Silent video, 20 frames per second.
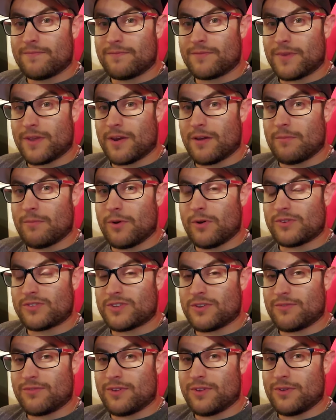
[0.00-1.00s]
you know,
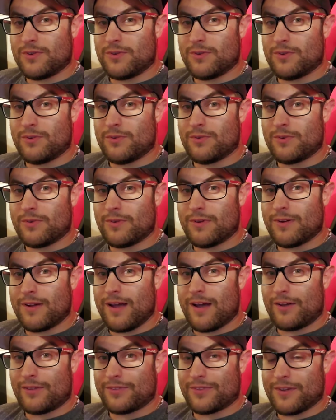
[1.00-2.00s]
most of you
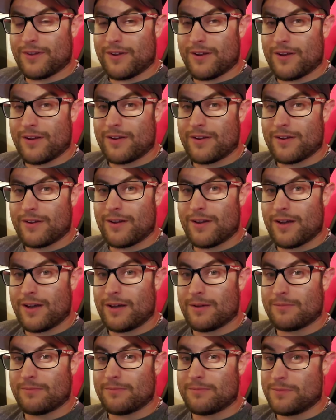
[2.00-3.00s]
out there,
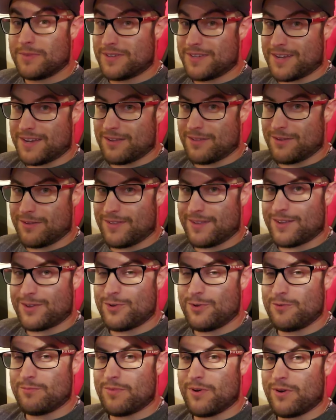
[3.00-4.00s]
particularly
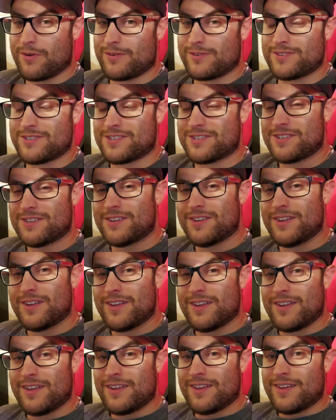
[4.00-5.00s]
coupe owners,
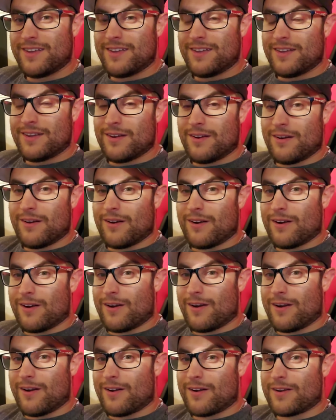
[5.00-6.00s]

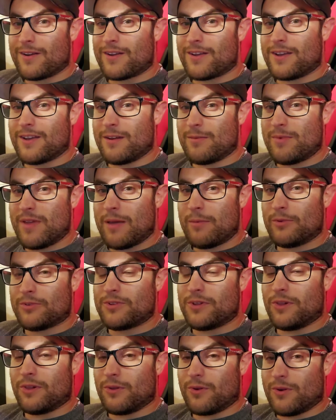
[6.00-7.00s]
are going to be able
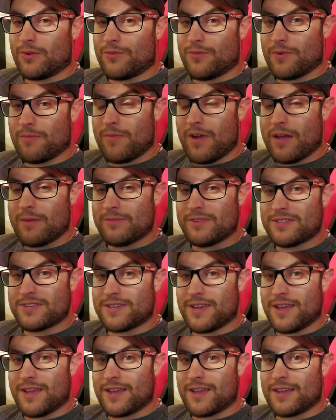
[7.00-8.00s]
to learn from my
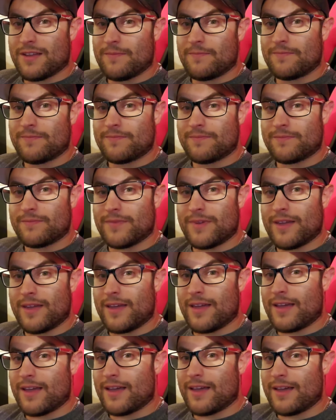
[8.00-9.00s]
mistake
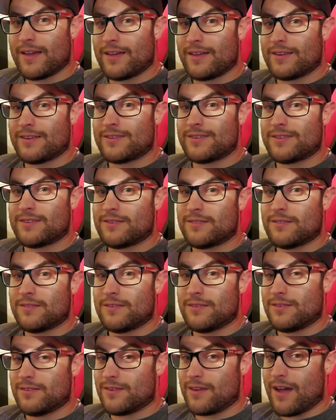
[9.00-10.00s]
and
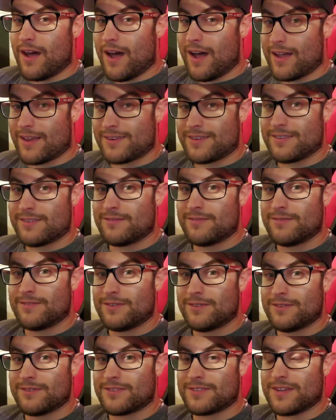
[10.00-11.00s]
not
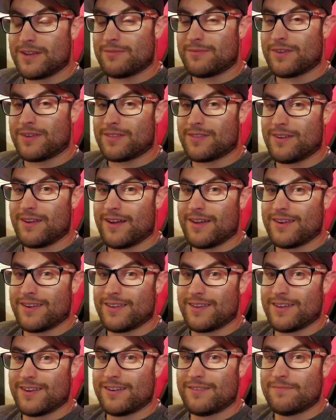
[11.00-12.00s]
do the same thing that I
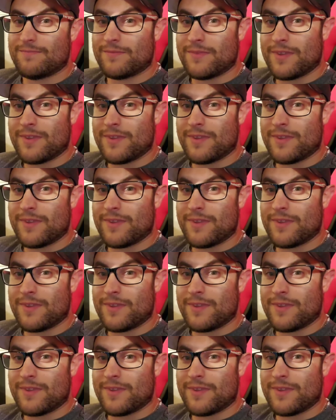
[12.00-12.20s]
did.